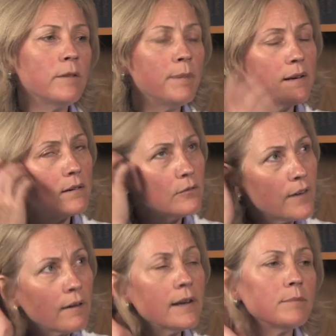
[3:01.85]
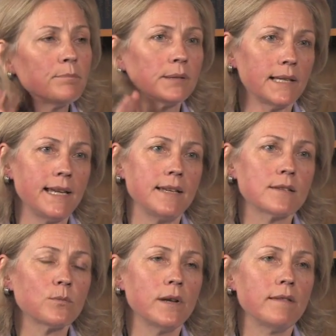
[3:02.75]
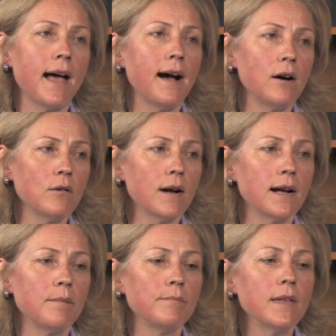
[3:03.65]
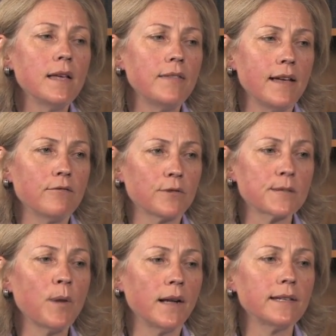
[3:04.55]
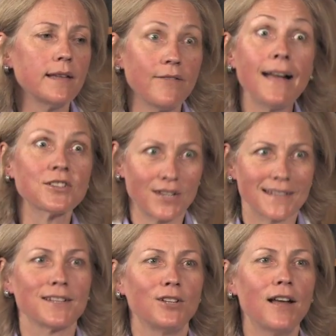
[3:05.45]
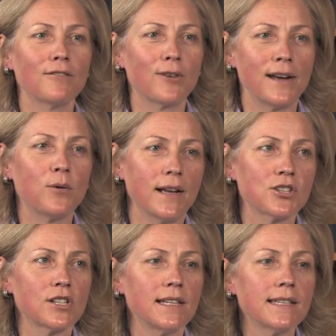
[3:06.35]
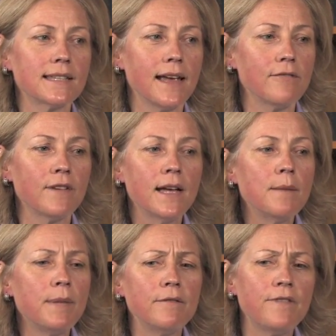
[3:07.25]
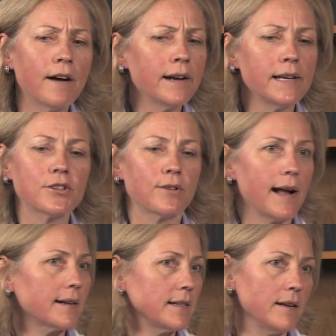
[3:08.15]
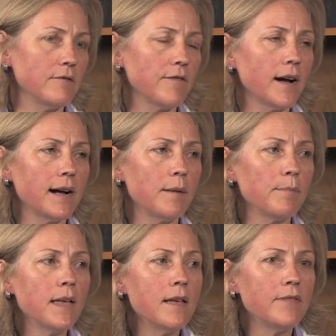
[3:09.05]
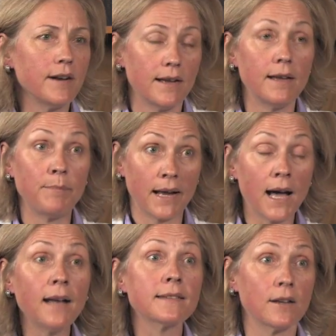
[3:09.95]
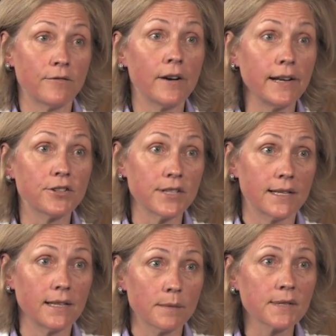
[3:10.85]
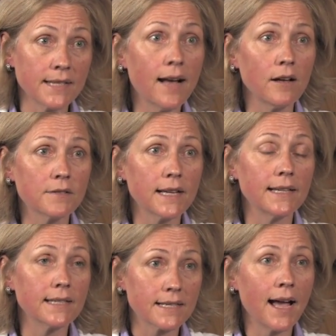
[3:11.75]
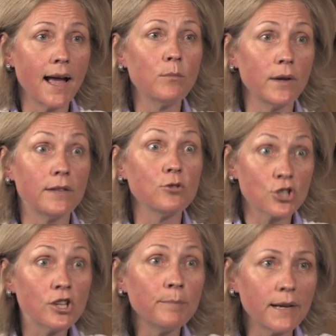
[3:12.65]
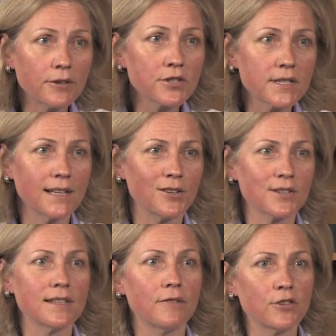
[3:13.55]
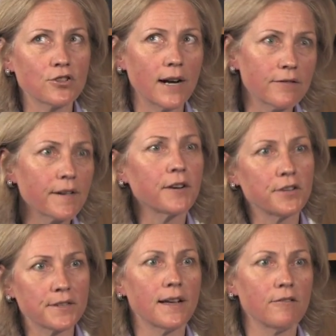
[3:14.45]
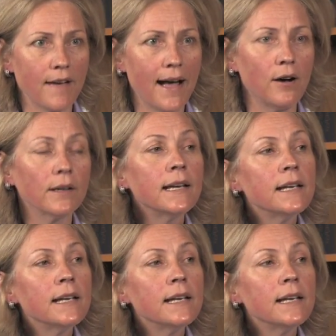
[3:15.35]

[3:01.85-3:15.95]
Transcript: We've been very pleased with how um, they've responded. They've you asked a lot of great questions. They've been very interactive um, they're, because they're very interested in themselves. And it's a time when you should be interested in yourself. You're trying to figure yourself out.